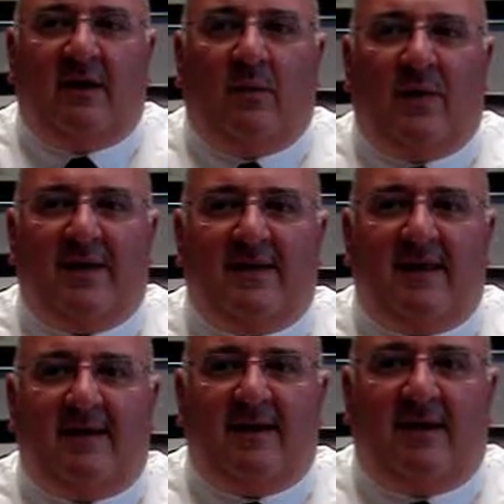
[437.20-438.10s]
when
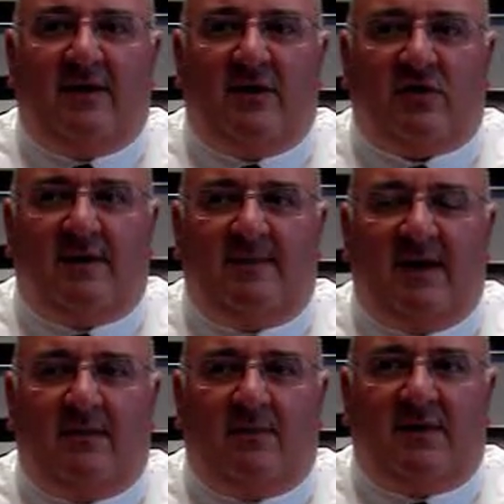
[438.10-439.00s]
they initially
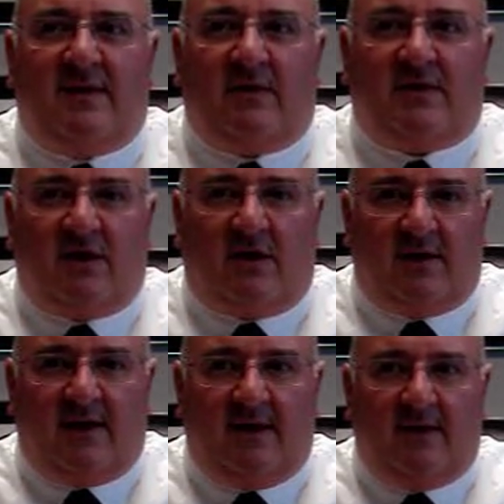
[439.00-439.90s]
meet with their
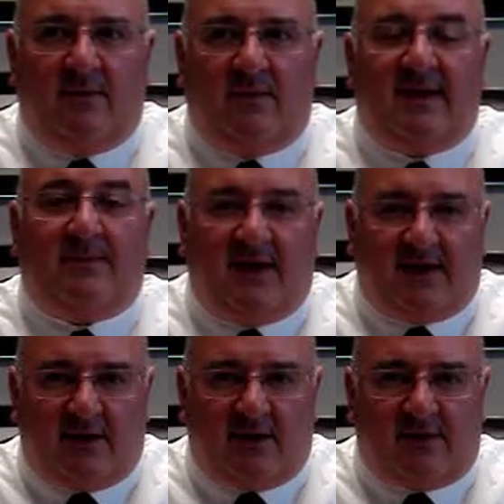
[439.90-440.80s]
attorney, when they
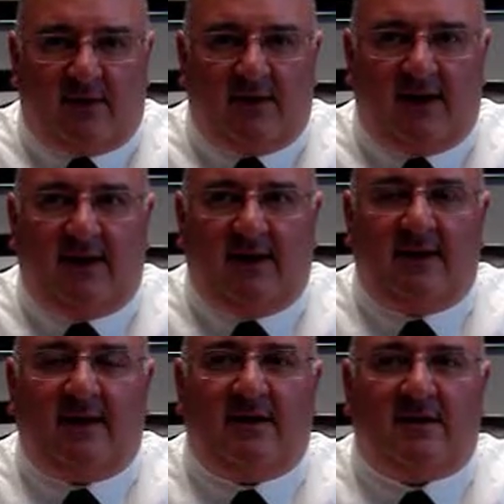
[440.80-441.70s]
pick an attorney
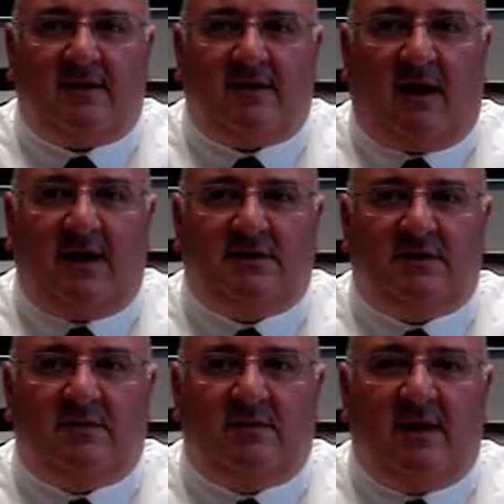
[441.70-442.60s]
and decide
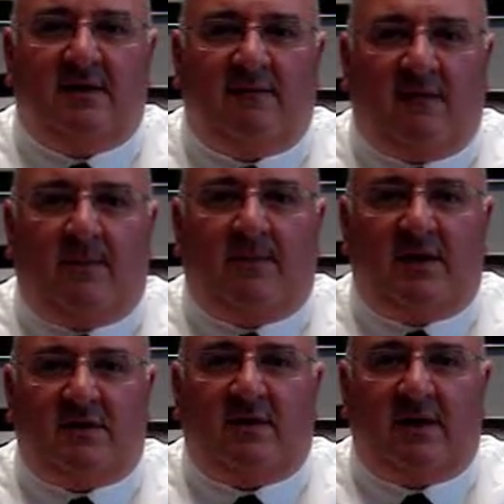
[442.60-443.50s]
to develop an
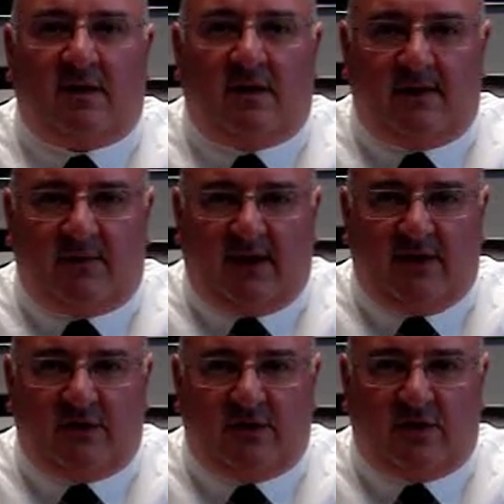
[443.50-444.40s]
attorney-client
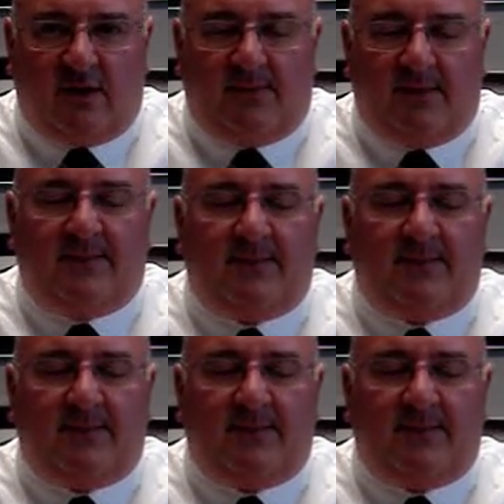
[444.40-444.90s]
relationship.